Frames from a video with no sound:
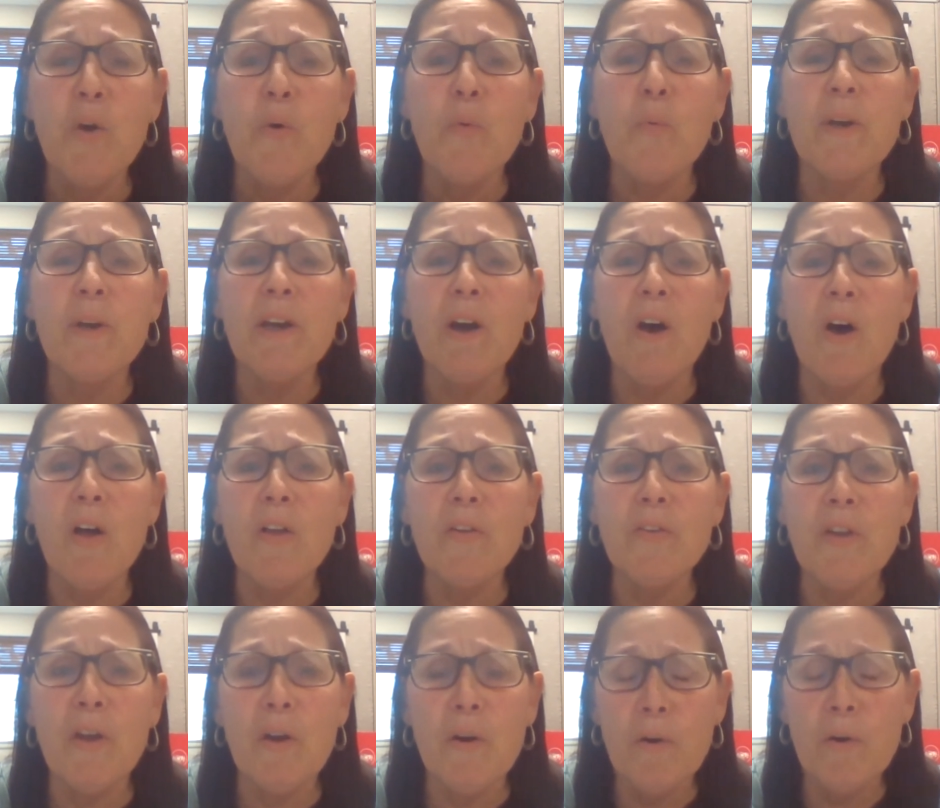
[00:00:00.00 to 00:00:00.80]
We
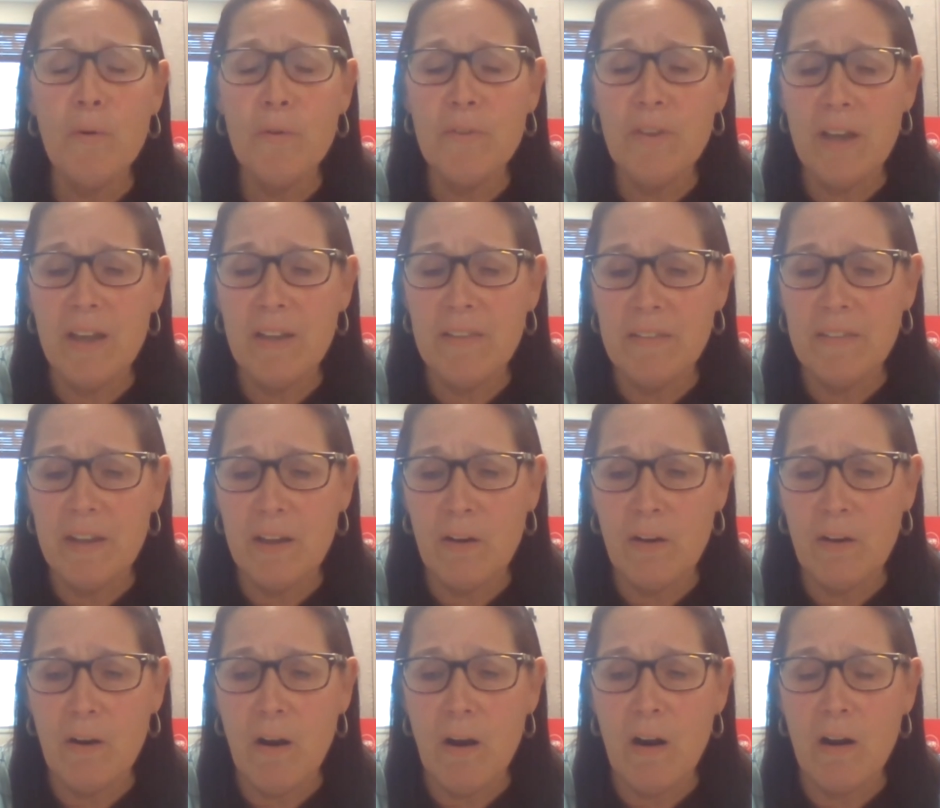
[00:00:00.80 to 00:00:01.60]
all know that
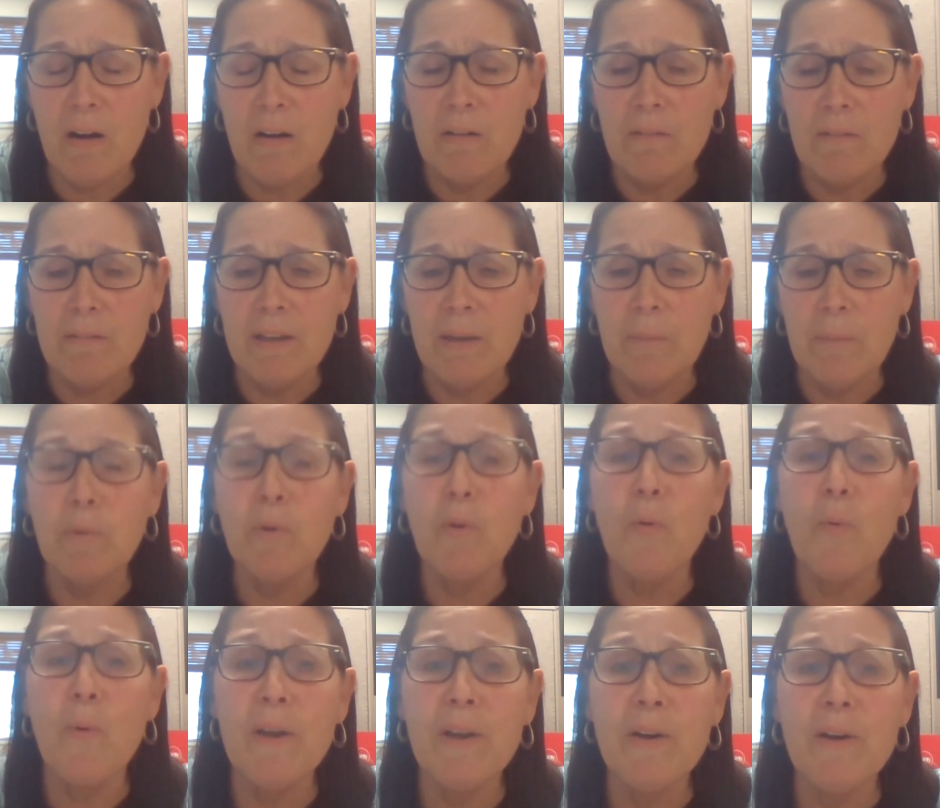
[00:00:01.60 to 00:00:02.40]
there are
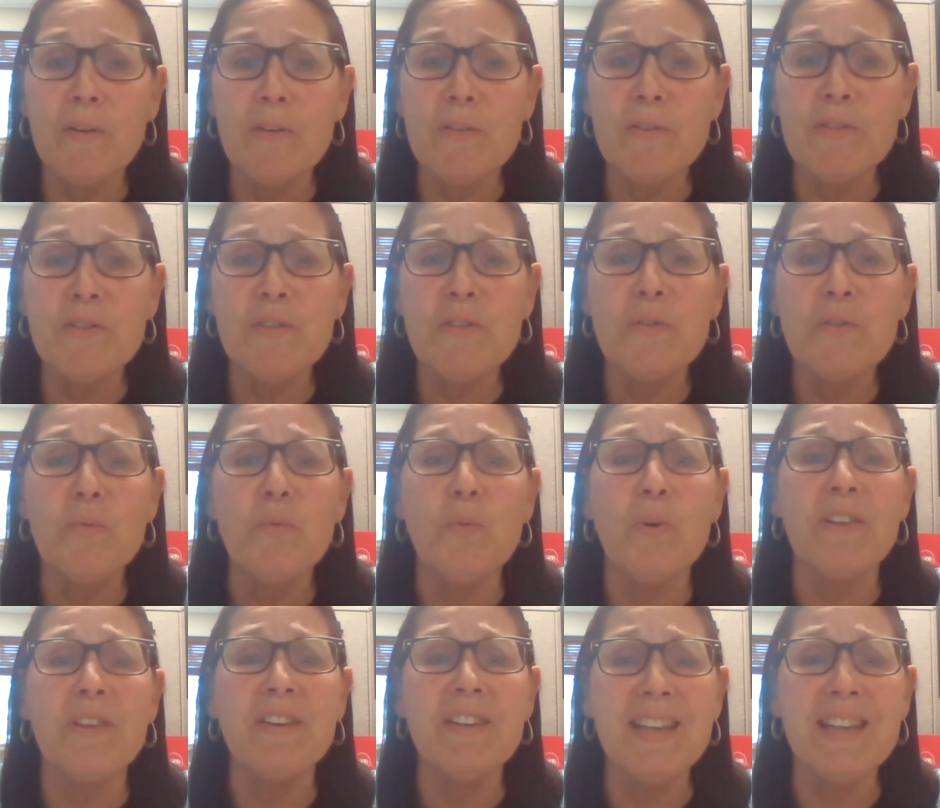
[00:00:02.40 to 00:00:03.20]
employers
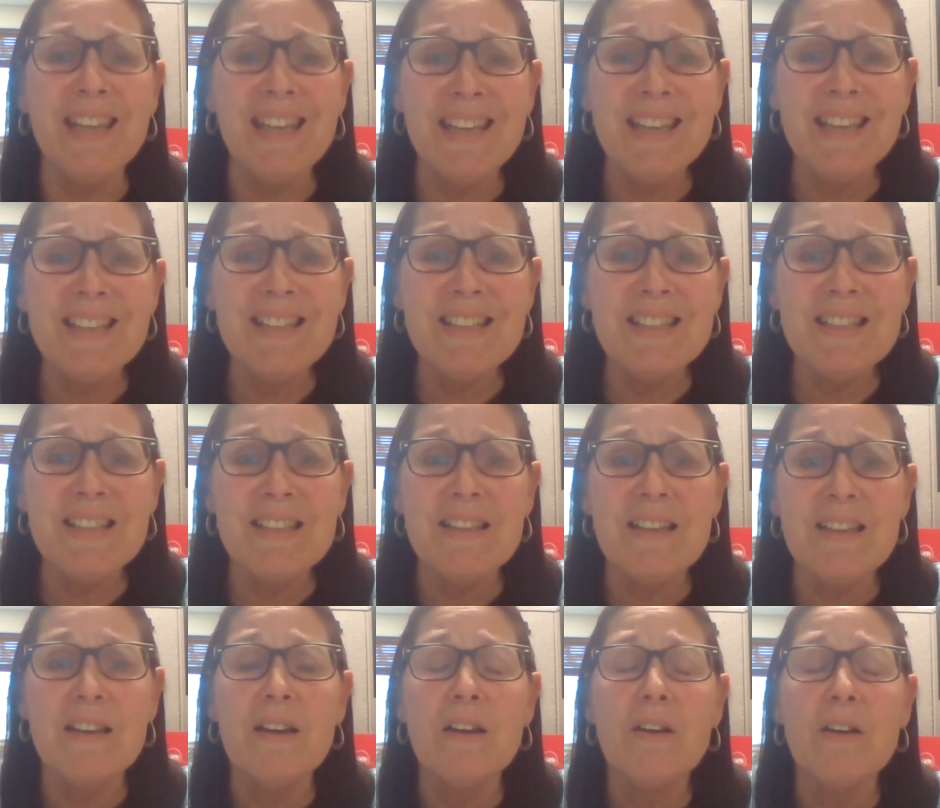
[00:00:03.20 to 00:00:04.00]
with
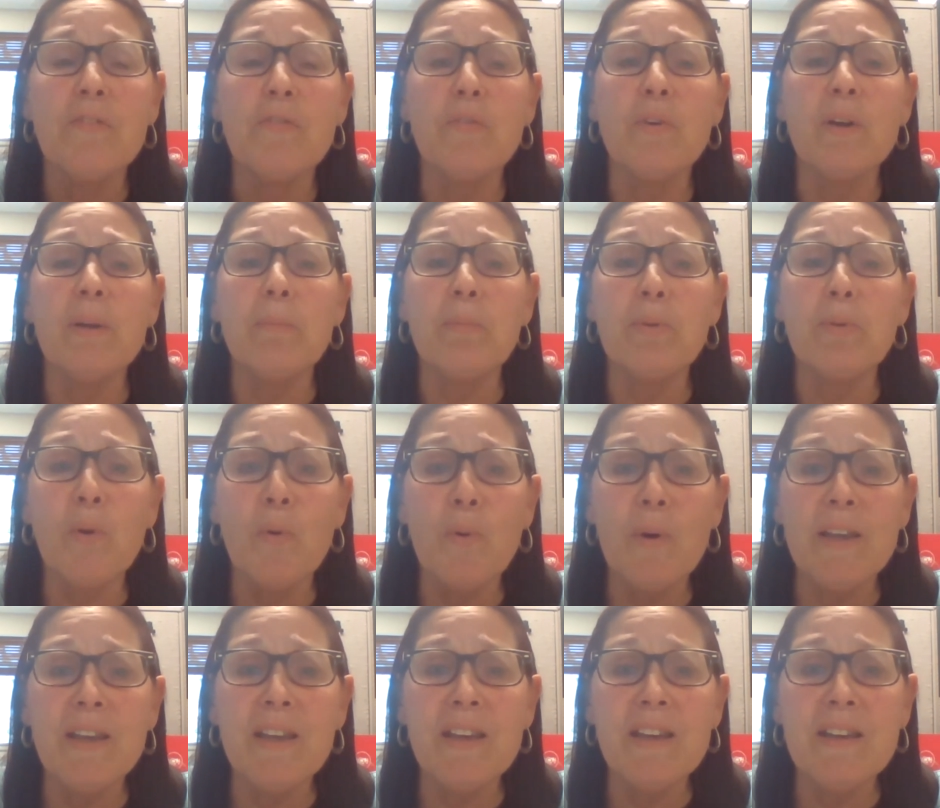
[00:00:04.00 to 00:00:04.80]
needs for
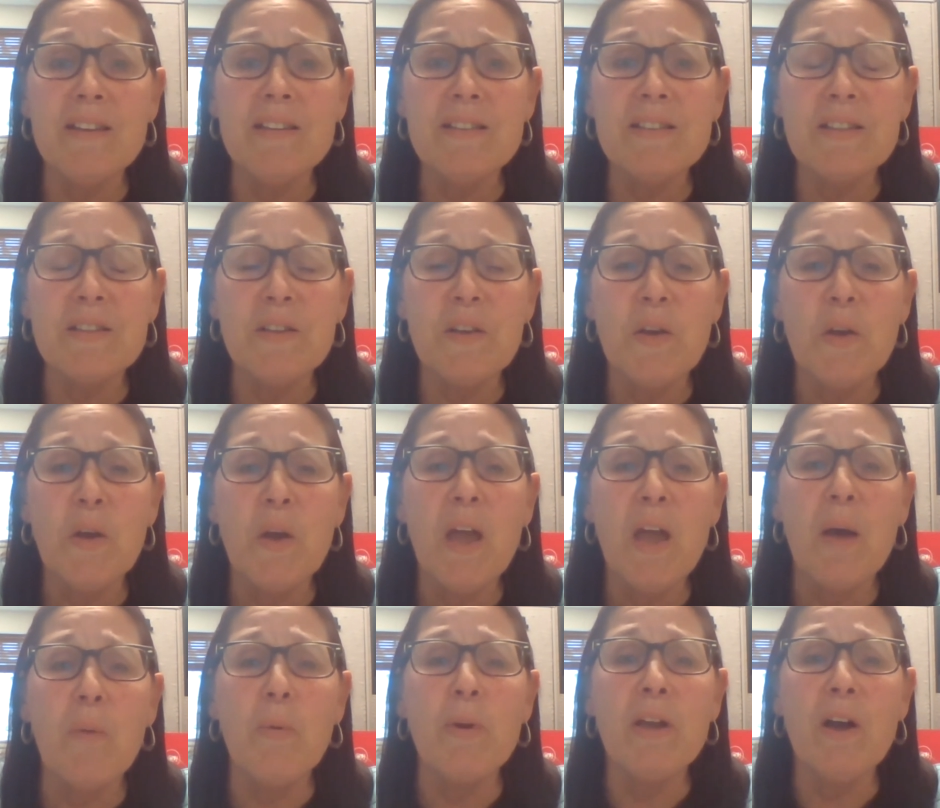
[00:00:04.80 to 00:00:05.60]
employees.
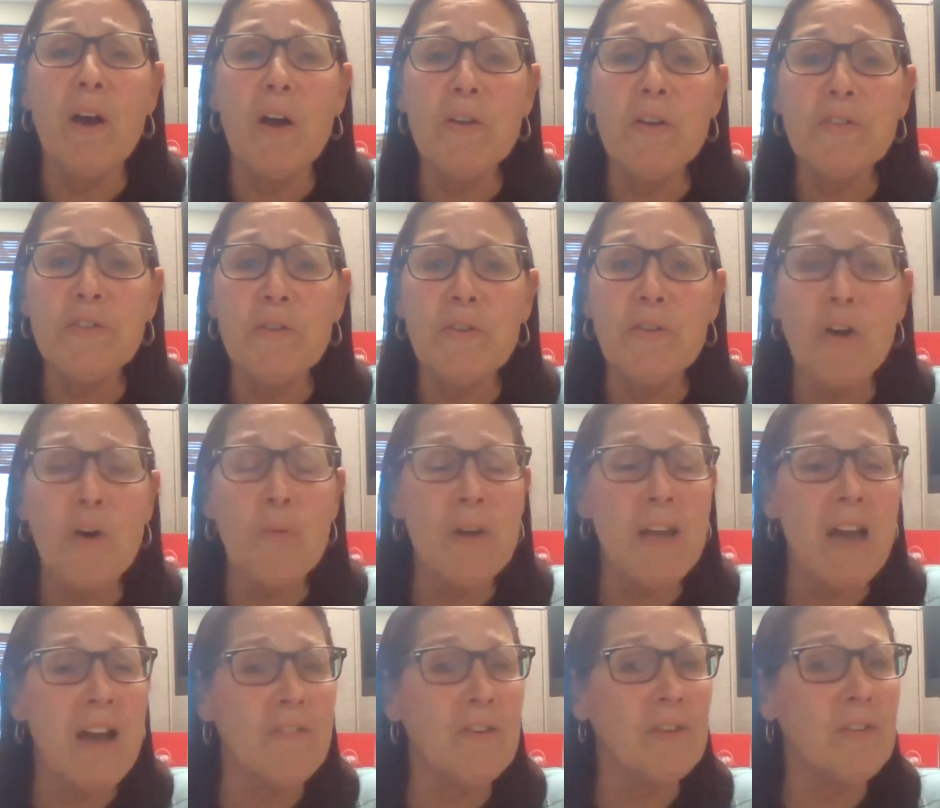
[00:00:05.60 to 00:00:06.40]
And we also know
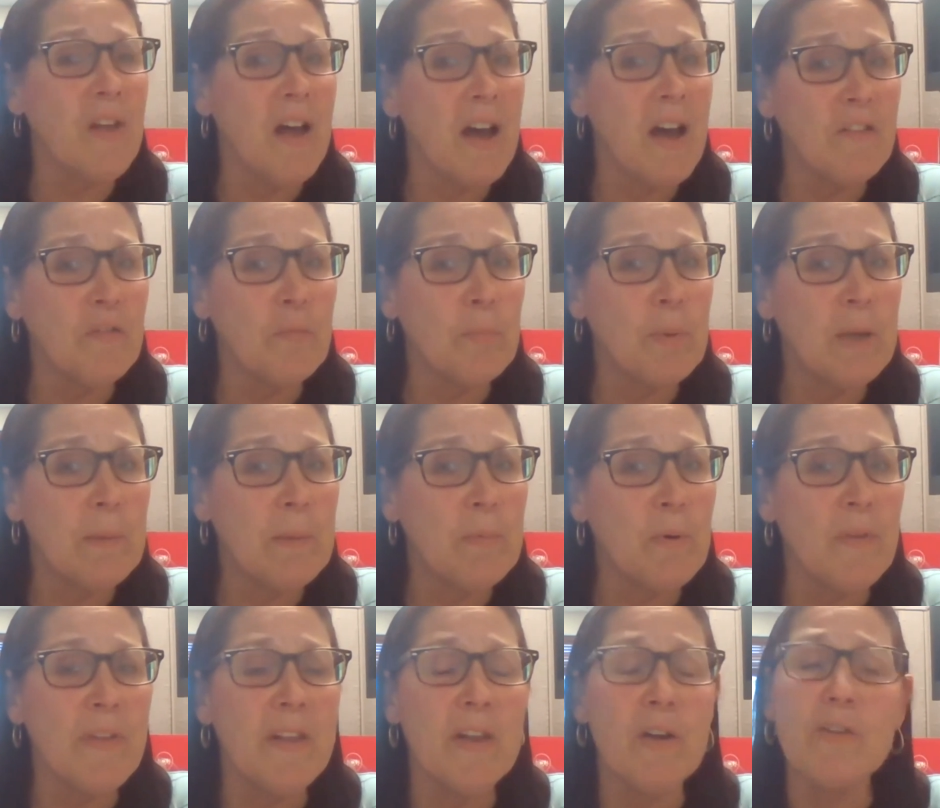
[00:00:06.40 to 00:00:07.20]
we have a lot of
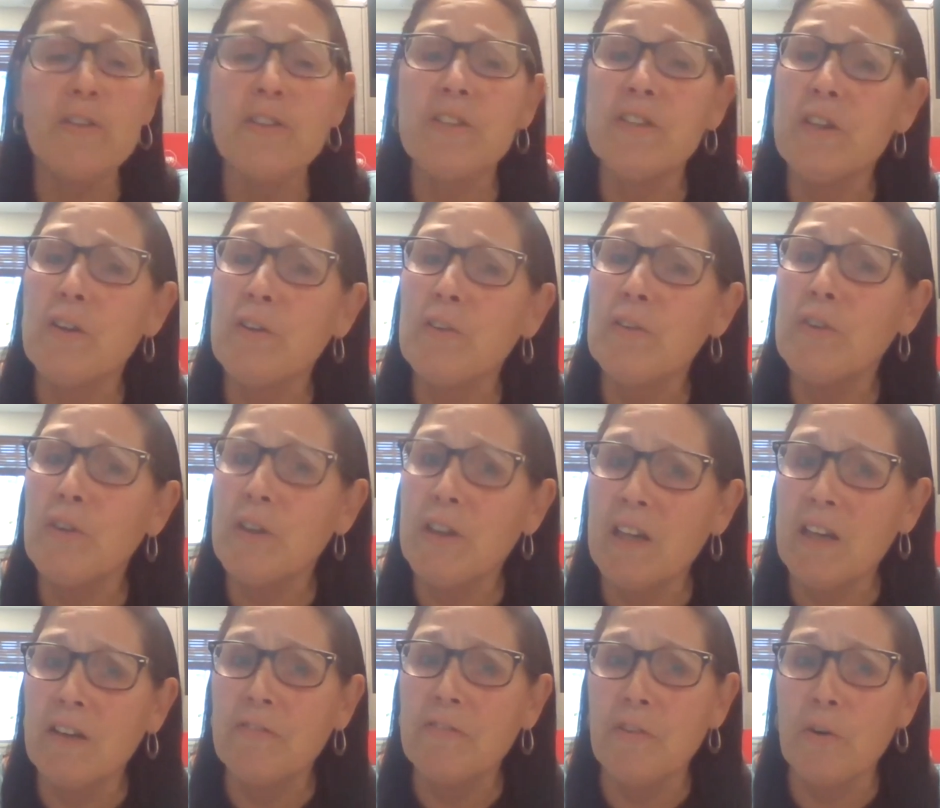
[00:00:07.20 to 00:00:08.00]
people that are still
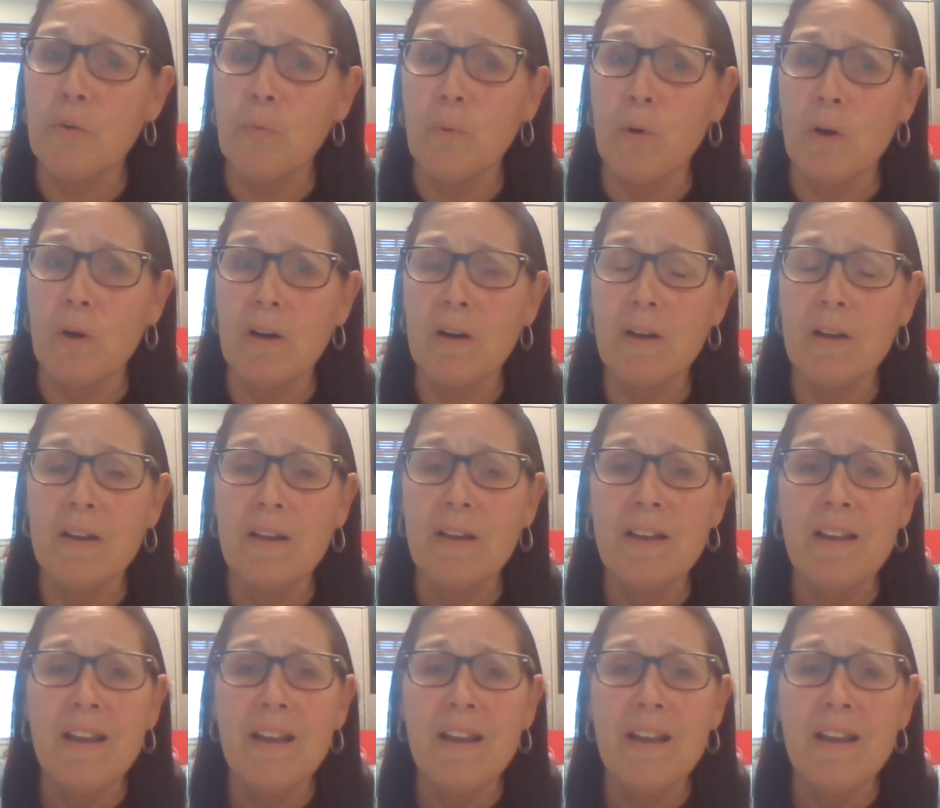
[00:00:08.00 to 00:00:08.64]
looking for work.